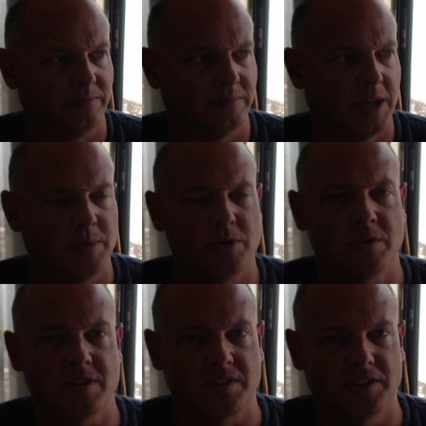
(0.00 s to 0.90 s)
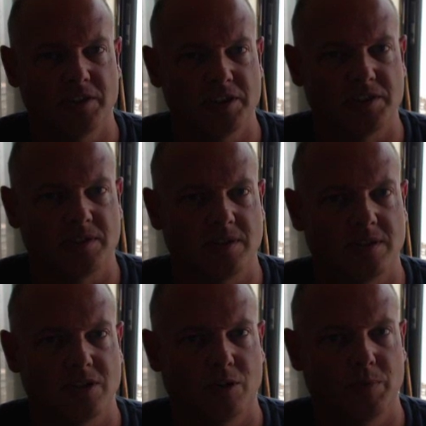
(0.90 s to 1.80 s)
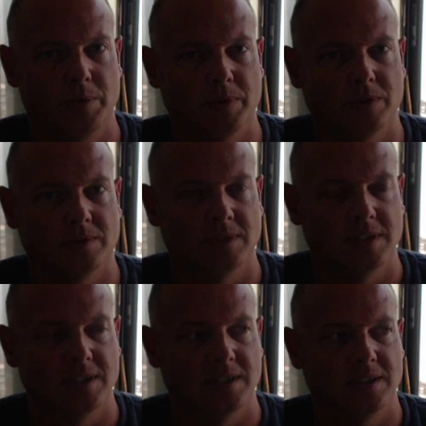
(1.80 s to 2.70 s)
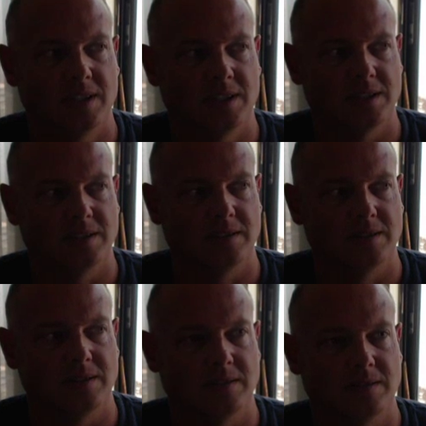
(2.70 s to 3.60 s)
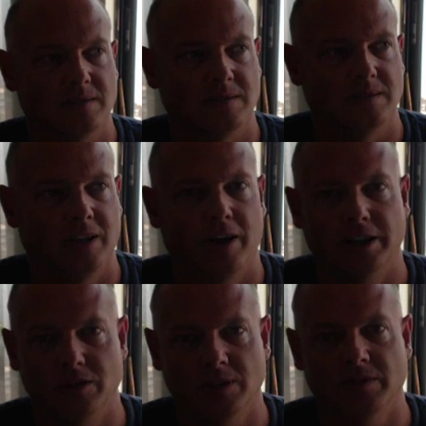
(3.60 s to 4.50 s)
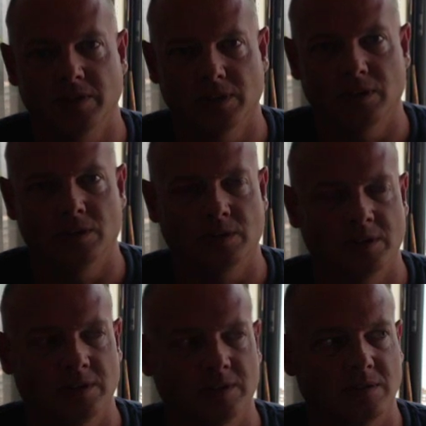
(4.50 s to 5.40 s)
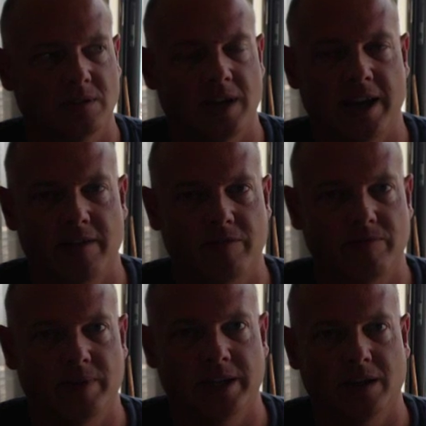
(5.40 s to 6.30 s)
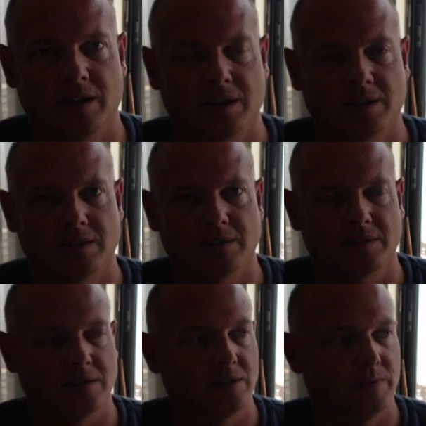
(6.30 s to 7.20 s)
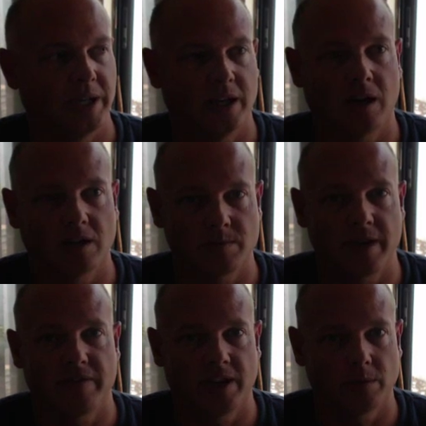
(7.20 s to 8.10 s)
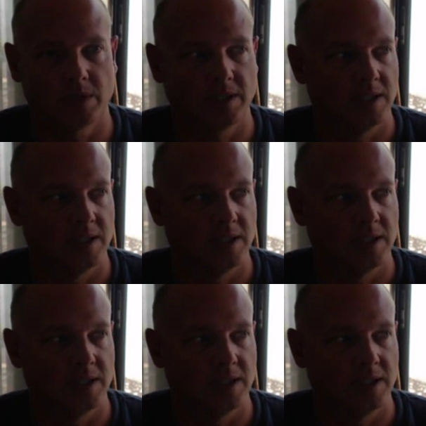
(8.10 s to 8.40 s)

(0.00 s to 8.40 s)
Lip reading: I'm doing this series to show people that, you know, I do live alone and I have my dog, and my dog is my family.